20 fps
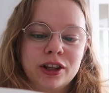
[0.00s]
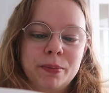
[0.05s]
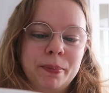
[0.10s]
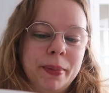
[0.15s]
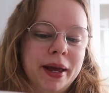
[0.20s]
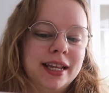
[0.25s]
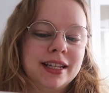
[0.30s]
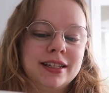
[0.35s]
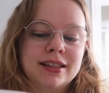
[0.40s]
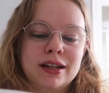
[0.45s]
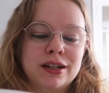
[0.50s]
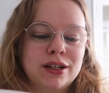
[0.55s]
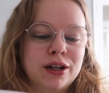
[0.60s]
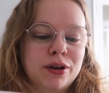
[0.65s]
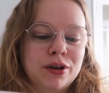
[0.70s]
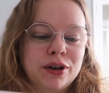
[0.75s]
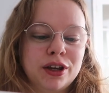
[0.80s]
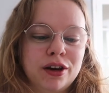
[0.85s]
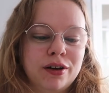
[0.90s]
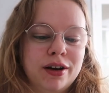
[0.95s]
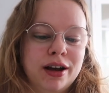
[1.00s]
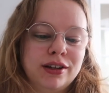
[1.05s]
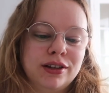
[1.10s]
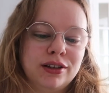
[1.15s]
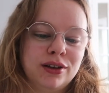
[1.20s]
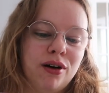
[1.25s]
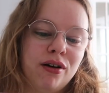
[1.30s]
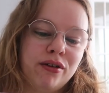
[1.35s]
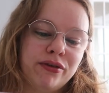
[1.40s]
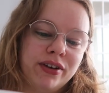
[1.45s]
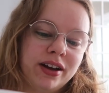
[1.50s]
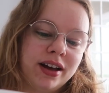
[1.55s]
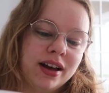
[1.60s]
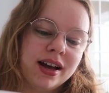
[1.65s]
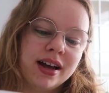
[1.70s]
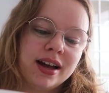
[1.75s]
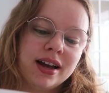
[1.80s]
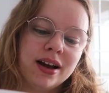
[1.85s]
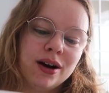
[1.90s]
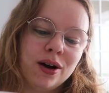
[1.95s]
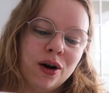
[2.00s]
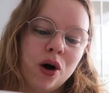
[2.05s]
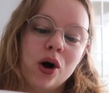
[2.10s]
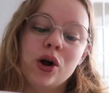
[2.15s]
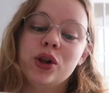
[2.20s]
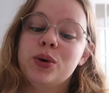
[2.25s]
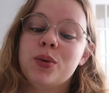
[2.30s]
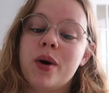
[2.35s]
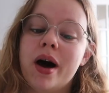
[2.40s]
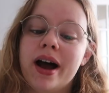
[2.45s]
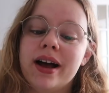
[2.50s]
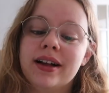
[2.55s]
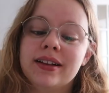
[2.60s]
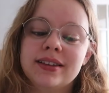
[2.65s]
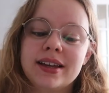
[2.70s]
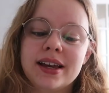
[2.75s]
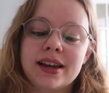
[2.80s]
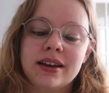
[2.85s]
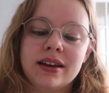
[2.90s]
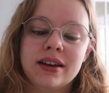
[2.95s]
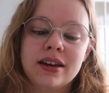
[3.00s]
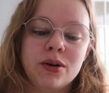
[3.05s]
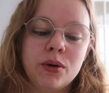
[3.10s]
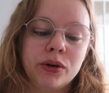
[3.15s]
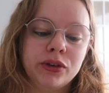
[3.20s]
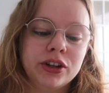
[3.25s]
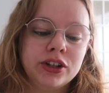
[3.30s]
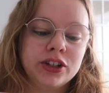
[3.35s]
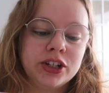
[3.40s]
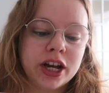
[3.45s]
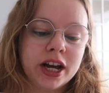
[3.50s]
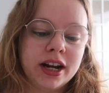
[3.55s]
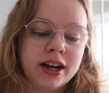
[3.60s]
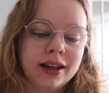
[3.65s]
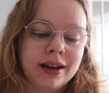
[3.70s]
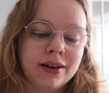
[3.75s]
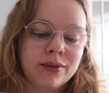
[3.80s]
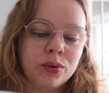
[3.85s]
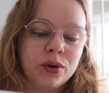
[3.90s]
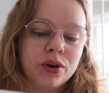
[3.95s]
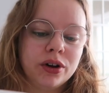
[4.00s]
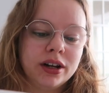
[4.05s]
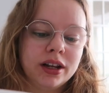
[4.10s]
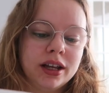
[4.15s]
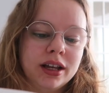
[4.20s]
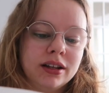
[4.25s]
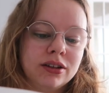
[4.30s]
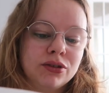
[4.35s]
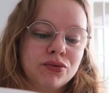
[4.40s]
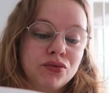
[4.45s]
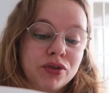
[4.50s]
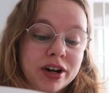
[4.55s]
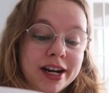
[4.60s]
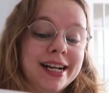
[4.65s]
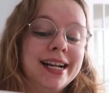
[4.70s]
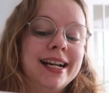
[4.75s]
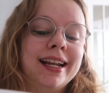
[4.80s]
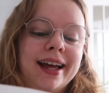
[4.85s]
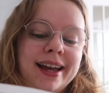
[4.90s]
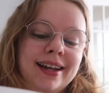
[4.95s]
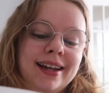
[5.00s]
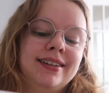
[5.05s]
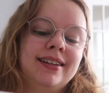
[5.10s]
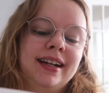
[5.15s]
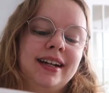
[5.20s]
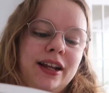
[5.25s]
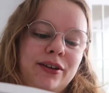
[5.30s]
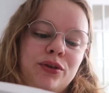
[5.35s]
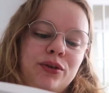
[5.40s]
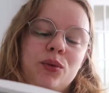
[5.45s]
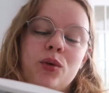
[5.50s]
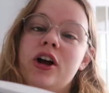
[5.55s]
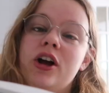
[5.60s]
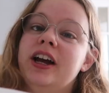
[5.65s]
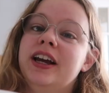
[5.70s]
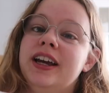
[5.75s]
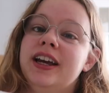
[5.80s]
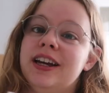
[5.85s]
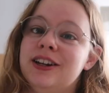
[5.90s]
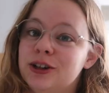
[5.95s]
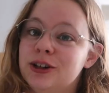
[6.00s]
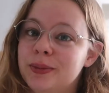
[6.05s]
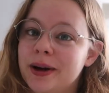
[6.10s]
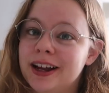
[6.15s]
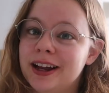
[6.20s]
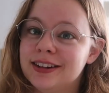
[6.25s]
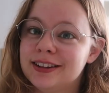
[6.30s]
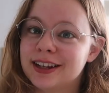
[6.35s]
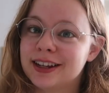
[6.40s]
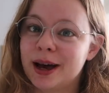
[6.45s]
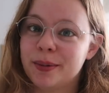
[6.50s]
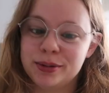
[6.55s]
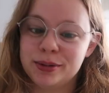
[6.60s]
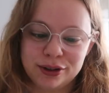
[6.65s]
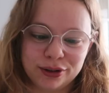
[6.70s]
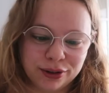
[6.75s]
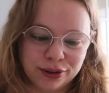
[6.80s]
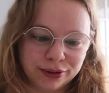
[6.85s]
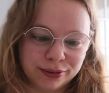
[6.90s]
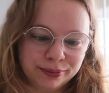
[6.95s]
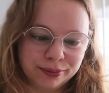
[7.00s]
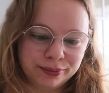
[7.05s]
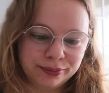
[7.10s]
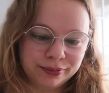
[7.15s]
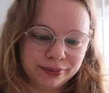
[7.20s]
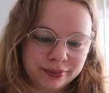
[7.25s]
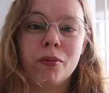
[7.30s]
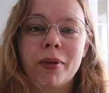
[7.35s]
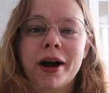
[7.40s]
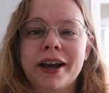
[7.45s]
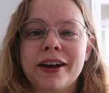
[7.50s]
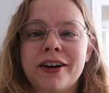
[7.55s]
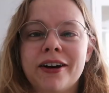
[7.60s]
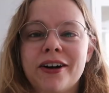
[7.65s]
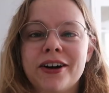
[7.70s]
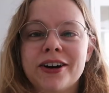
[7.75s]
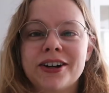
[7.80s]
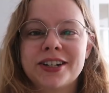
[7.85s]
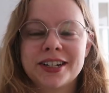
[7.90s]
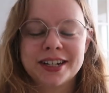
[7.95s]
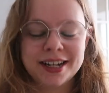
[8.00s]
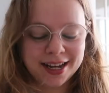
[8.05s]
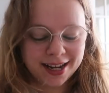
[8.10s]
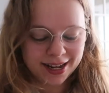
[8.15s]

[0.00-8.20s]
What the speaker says: on the best that Tokyo has to offer. All the while taking you on the journey of what it's really like to live and work in Japan's capital. Oh my gosh.